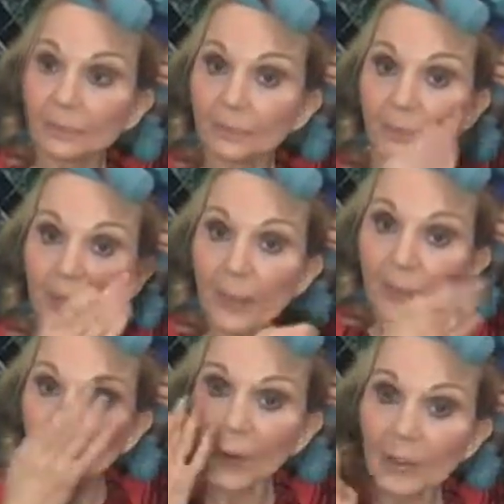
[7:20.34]
be
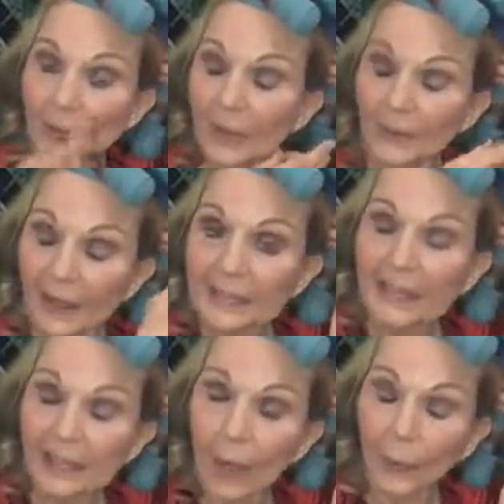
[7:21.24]
able to wash my face
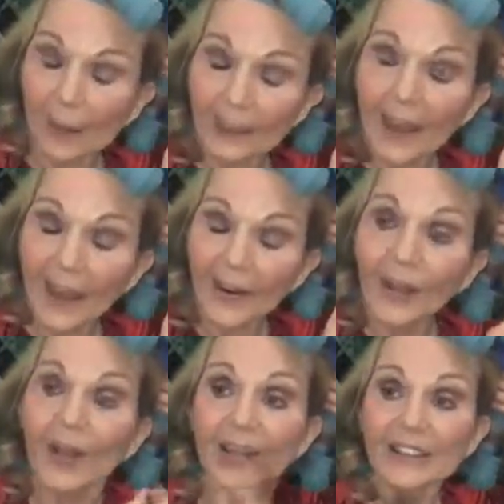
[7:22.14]
and not wet the hair,
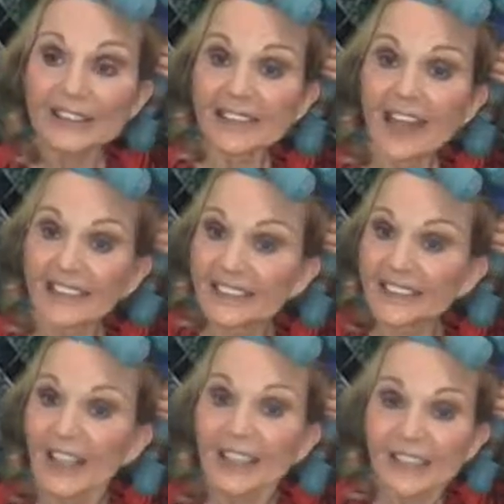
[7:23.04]
because that's
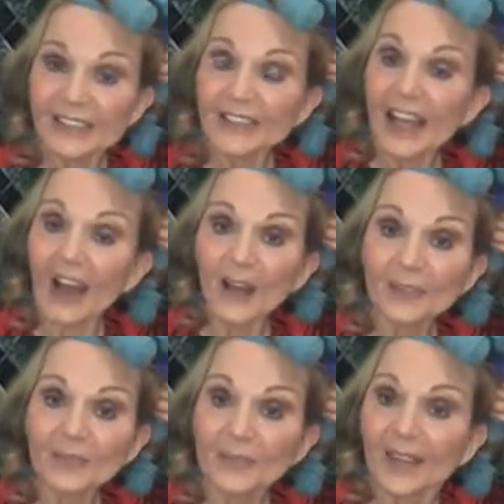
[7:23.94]

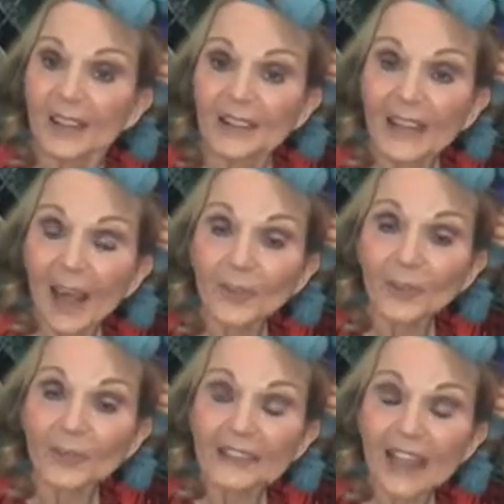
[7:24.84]

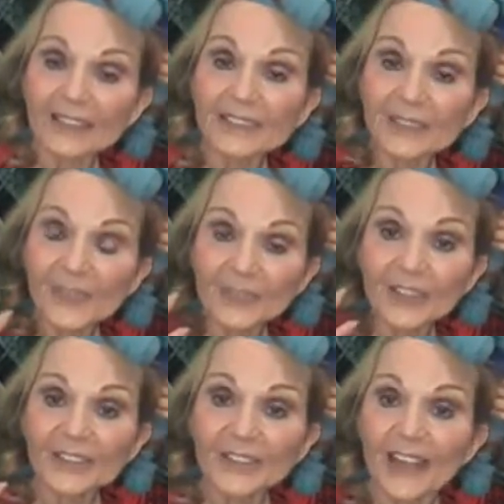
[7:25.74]
counterproductive. If
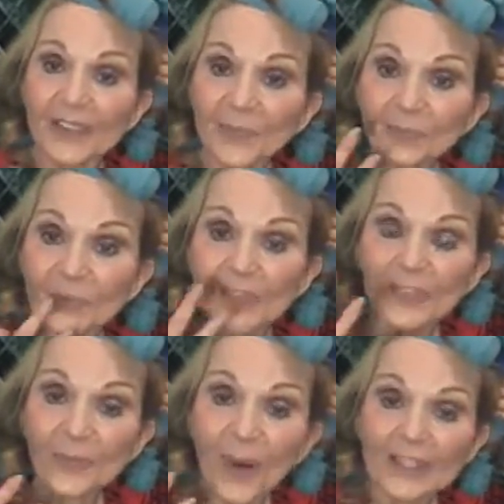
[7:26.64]
you
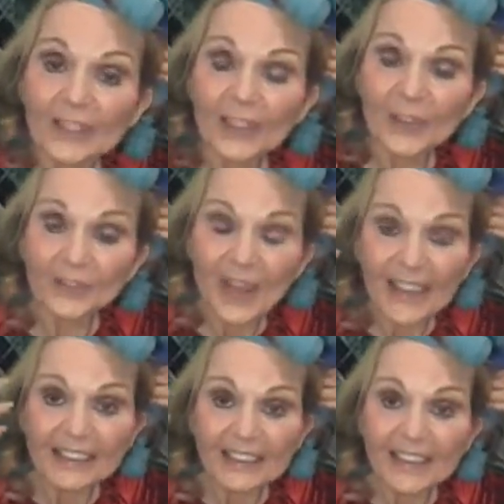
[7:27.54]
put washing your
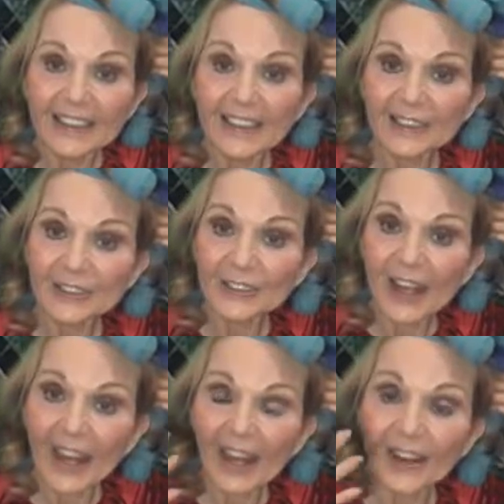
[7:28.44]
face and it hits your
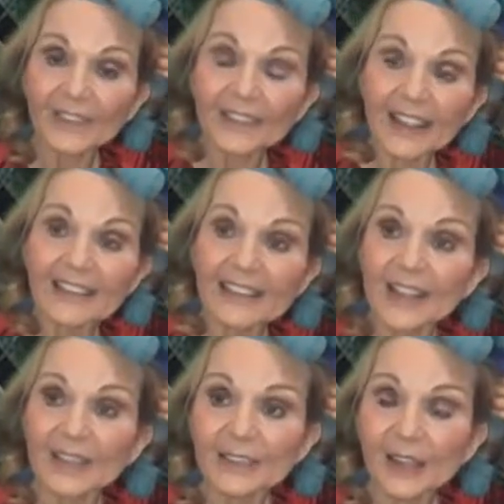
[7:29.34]
hair,
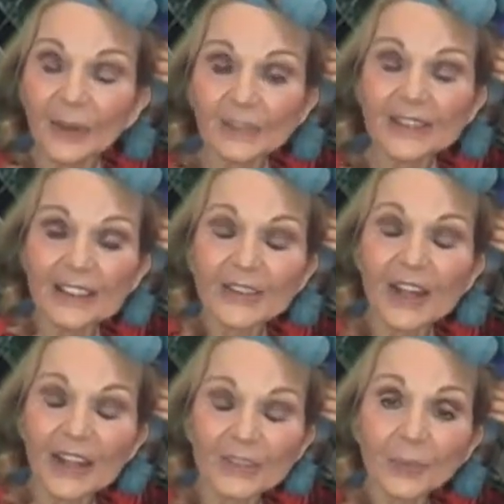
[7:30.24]
then all of a sudden
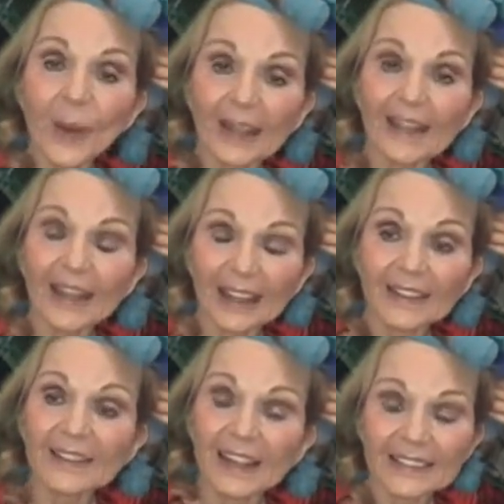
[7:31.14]
your hair is wet
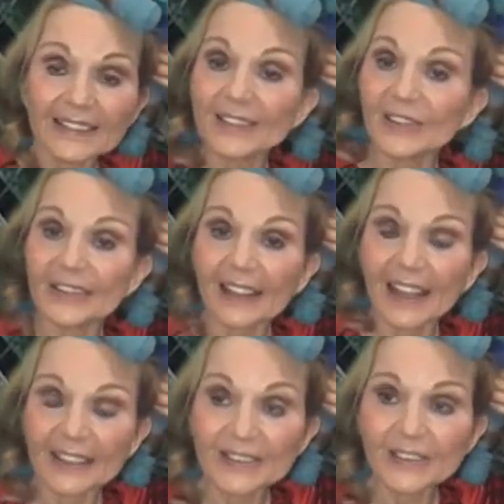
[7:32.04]
again, and that you
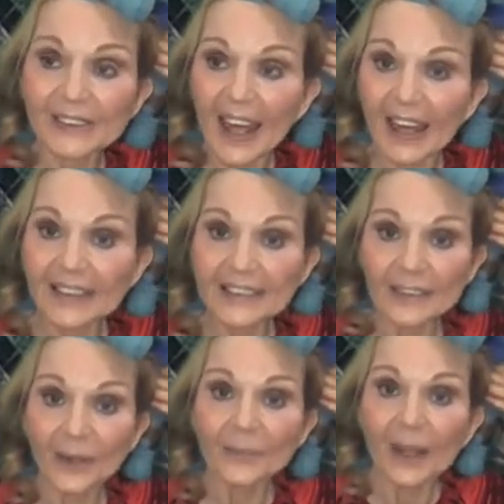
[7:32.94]
can't do that.
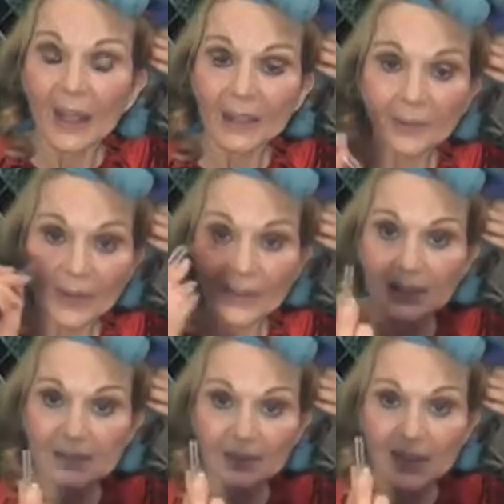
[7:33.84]
So anyway,
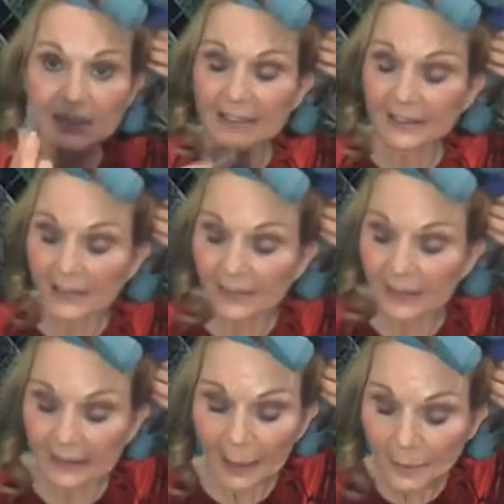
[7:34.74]
okay, so that's the little
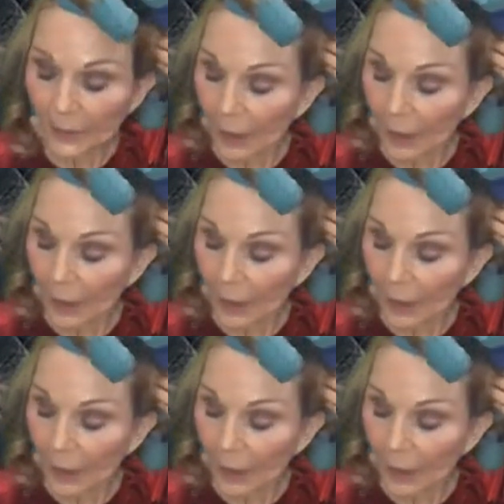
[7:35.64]
clip.